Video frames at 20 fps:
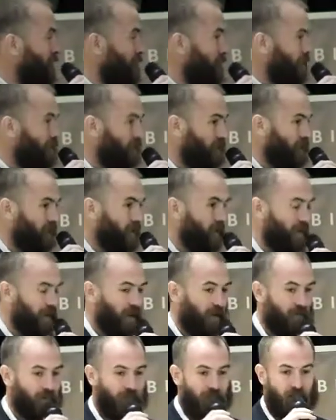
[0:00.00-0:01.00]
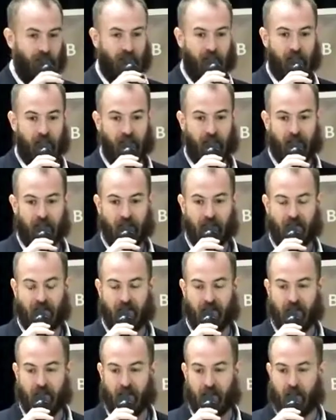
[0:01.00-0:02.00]

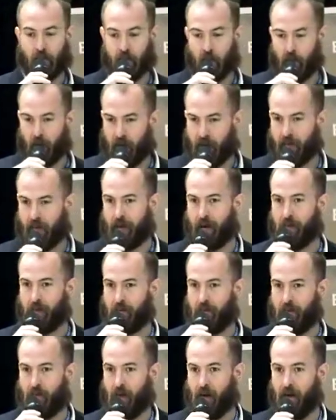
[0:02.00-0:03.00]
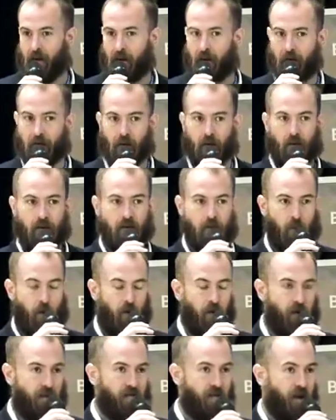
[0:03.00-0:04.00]
It's a community that I'm a large
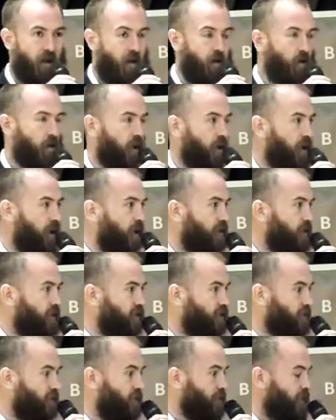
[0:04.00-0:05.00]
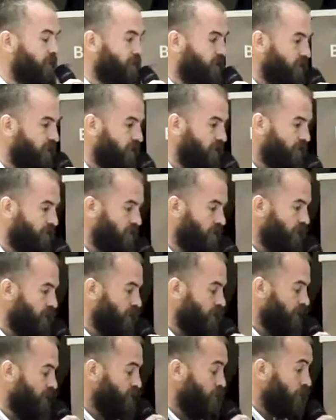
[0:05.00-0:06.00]
part of now, and it's something that
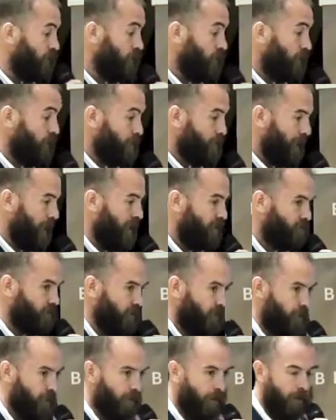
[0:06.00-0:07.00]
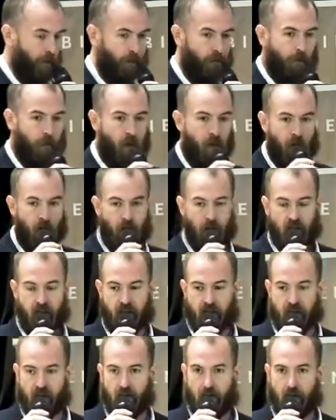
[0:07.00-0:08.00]
I'm really passionate about.
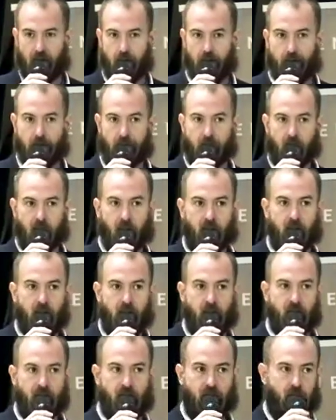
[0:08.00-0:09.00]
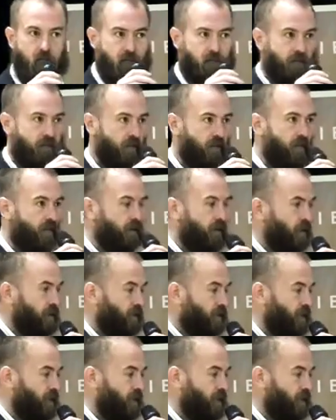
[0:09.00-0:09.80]
The first